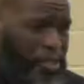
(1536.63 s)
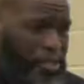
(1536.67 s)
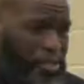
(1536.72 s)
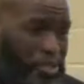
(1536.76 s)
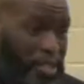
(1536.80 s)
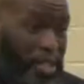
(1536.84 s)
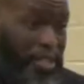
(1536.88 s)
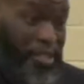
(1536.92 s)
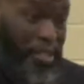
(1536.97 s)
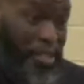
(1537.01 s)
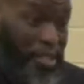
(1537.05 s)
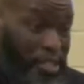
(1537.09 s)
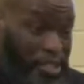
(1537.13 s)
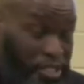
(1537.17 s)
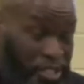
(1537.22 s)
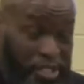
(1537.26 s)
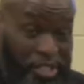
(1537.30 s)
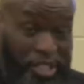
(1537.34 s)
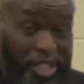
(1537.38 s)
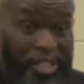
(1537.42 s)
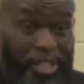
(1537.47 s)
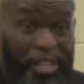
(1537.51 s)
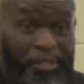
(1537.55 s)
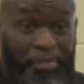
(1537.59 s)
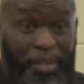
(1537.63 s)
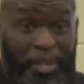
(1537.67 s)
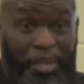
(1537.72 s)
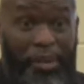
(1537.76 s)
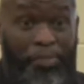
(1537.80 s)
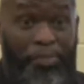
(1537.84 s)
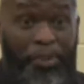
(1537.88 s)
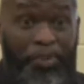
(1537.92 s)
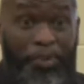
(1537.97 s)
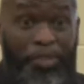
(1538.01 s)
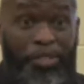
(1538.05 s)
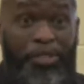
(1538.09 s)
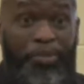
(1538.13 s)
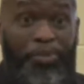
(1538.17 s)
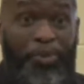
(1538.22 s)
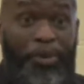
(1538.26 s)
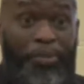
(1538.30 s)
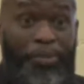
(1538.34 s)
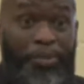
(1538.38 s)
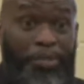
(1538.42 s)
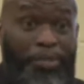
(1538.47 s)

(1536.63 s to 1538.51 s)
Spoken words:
teachers. I did. She said, give me a couple of weeks to work